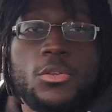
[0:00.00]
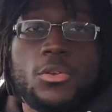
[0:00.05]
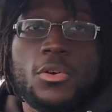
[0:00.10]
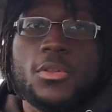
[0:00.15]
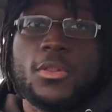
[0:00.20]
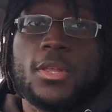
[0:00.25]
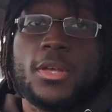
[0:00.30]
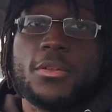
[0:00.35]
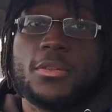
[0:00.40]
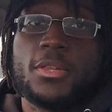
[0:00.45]

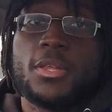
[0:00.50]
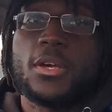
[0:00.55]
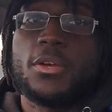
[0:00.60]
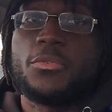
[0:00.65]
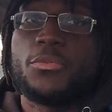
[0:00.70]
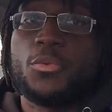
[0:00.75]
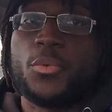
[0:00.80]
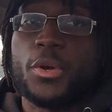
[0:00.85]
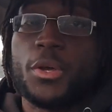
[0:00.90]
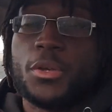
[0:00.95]
Don't let
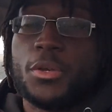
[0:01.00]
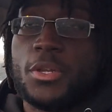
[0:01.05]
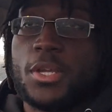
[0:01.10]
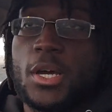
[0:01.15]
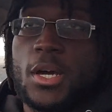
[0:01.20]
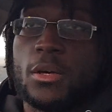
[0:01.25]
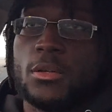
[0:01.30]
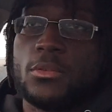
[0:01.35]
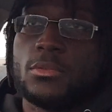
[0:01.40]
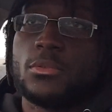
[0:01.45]
life wear you
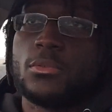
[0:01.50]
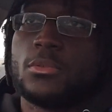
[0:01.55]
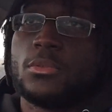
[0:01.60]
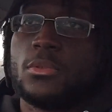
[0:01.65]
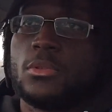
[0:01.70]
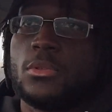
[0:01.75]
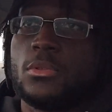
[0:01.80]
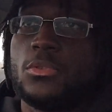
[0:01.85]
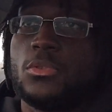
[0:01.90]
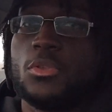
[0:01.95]

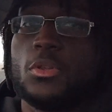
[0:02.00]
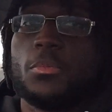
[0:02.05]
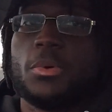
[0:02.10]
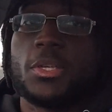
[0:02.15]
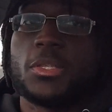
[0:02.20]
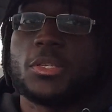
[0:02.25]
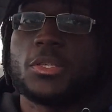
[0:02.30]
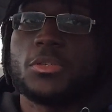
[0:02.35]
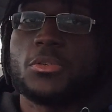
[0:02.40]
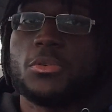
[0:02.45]
down. Do the
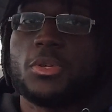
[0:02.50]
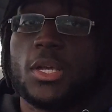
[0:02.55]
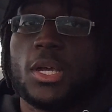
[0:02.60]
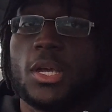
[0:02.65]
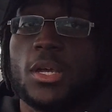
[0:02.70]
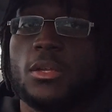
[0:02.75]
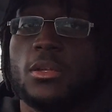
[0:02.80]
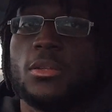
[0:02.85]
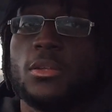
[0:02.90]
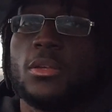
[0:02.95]
best that you
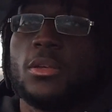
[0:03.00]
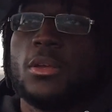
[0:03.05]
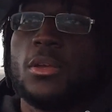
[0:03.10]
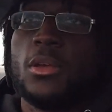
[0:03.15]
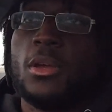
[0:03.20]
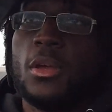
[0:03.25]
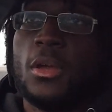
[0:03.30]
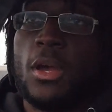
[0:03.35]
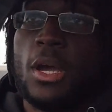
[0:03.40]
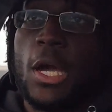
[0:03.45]
can.
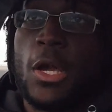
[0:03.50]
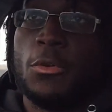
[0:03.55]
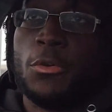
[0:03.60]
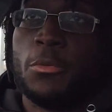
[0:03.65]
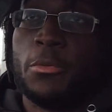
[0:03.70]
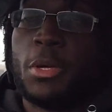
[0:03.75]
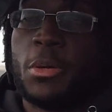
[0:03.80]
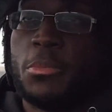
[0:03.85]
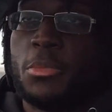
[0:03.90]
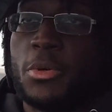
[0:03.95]
And
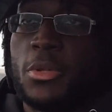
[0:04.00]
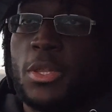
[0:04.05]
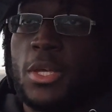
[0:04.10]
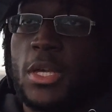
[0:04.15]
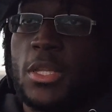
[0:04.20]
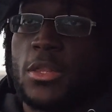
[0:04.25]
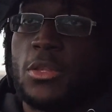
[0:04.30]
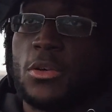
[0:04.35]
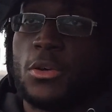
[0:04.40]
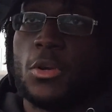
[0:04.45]
remember
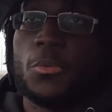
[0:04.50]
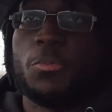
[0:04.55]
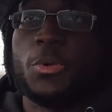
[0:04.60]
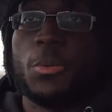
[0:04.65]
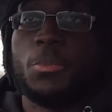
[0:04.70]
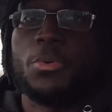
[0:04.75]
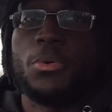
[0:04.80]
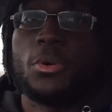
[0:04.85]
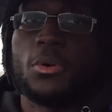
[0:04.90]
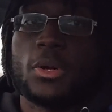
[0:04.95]
that there are
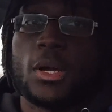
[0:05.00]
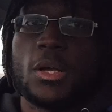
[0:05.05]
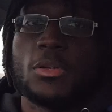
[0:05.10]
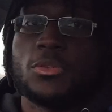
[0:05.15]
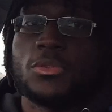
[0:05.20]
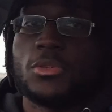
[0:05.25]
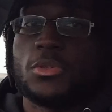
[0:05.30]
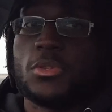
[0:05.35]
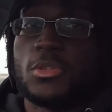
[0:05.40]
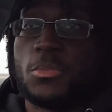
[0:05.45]
people around
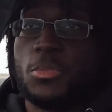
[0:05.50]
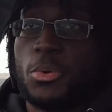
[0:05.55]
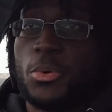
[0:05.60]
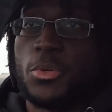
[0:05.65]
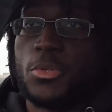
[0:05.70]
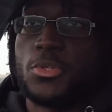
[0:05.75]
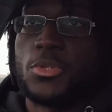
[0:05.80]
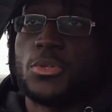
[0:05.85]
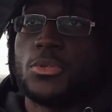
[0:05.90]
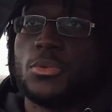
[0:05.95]
you to
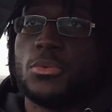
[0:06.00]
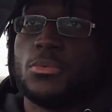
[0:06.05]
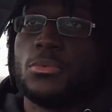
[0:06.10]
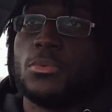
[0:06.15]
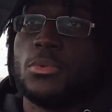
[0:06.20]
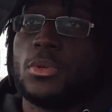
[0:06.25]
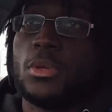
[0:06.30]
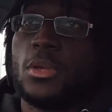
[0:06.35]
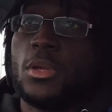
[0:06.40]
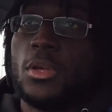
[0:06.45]
support you,
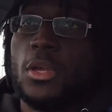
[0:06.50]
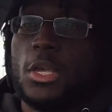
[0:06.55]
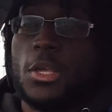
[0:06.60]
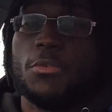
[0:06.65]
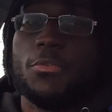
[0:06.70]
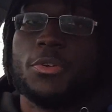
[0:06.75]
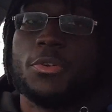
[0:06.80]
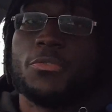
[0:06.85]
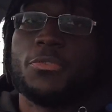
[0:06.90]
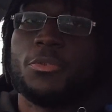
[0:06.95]

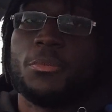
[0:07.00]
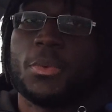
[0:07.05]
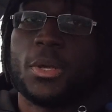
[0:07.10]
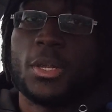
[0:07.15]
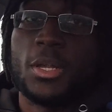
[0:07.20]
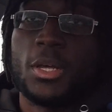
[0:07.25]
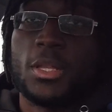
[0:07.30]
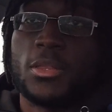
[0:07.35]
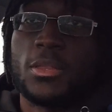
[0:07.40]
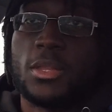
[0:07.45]
even if you may
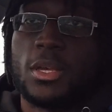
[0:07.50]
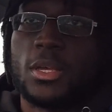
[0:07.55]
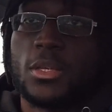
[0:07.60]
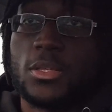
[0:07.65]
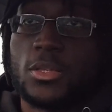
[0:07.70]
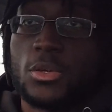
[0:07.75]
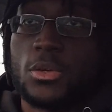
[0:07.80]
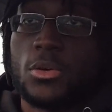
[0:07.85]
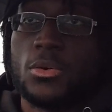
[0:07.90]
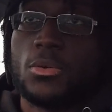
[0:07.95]
not think
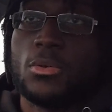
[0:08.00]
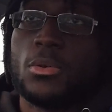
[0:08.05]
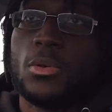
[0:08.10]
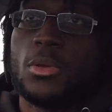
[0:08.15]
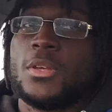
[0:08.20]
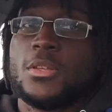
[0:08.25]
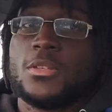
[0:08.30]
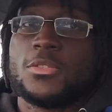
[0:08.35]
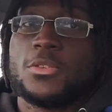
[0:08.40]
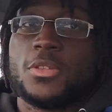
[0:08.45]
so.
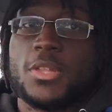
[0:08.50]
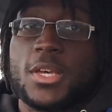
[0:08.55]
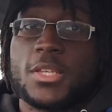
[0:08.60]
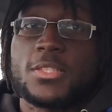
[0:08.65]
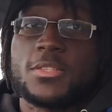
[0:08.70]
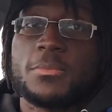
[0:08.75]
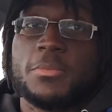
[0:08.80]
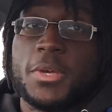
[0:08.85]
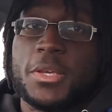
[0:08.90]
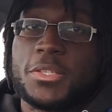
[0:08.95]
So that's
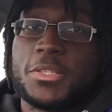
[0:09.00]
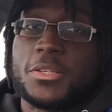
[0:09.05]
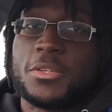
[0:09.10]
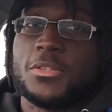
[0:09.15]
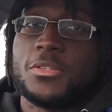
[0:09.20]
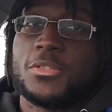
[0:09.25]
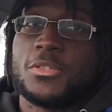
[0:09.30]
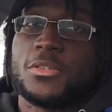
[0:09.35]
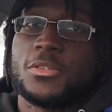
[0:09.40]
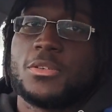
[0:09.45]
the
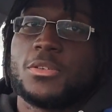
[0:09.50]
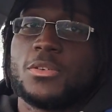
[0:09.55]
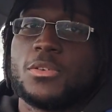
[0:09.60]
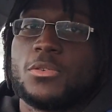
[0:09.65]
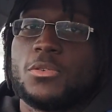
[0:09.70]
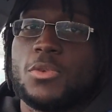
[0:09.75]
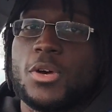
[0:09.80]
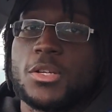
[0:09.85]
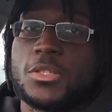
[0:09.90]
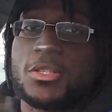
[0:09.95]
message.
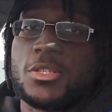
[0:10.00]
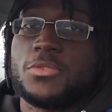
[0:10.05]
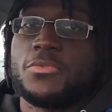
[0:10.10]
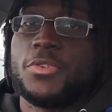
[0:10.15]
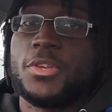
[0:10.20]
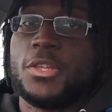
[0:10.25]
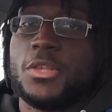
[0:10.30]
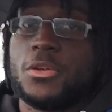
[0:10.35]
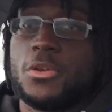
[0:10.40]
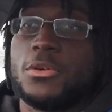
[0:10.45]
Watch this
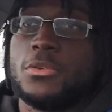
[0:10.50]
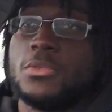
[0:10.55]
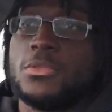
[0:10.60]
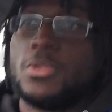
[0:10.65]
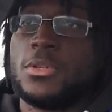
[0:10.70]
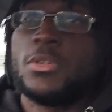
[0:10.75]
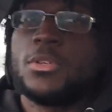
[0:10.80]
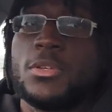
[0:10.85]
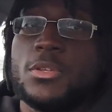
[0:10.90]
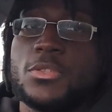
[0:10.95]
video,
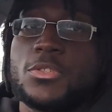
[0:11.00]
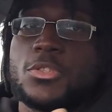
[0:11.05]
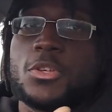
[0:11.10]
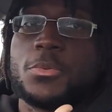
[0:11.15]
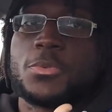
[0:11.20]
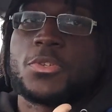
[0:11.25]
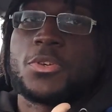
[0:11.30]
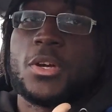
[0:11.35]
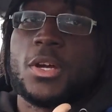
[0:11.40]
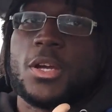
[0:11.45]

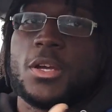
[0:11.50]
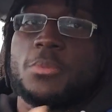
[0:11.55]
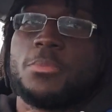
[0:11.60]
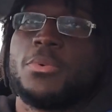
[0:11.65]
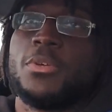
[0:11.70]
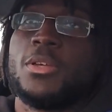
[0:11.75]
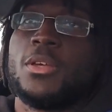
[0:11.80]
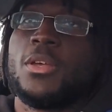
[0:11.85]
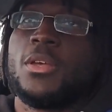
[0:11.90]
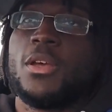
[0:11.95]
subscribe,
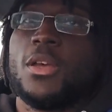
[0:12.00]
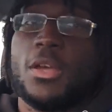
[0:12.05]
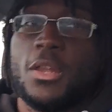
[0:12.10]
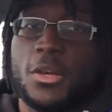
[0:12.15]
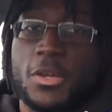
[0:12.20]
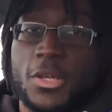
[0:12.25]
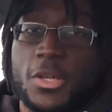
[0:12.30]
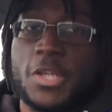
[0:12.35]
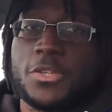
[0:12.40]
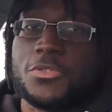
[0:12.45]
and
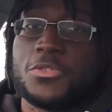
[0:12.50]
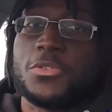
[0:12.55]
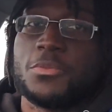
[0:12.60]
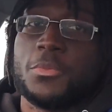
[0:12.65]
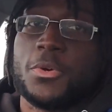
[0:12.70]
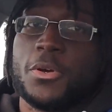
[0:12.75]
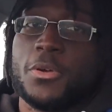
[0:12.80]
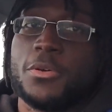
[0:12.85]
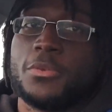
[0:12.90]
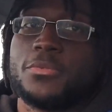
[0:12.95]
I'll catch you
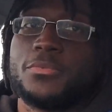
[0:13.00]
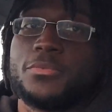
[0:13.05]
tomorrow.